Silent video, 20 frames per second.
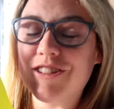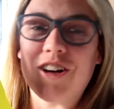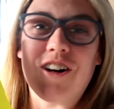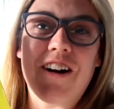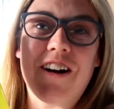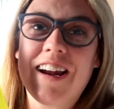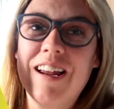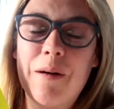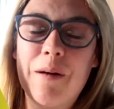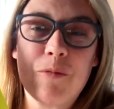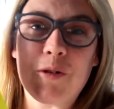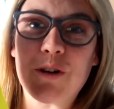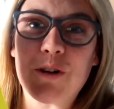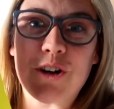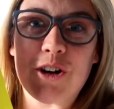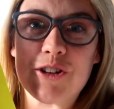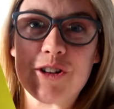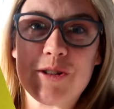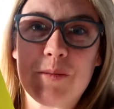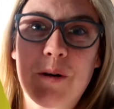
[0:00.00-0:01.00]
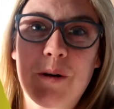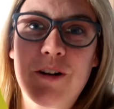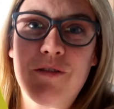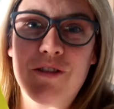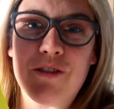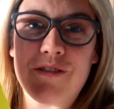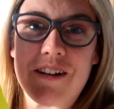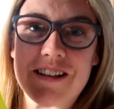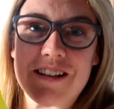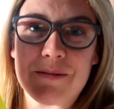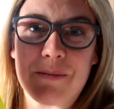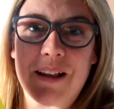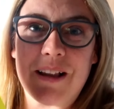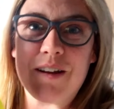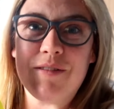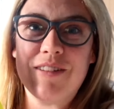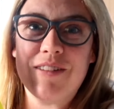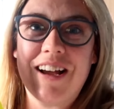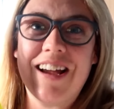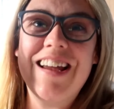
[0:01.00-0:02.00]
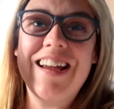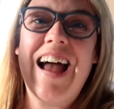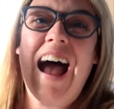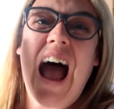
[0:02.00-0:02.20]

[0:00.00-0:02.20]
Sorry, I'm going to gush about it for the rest of my life now.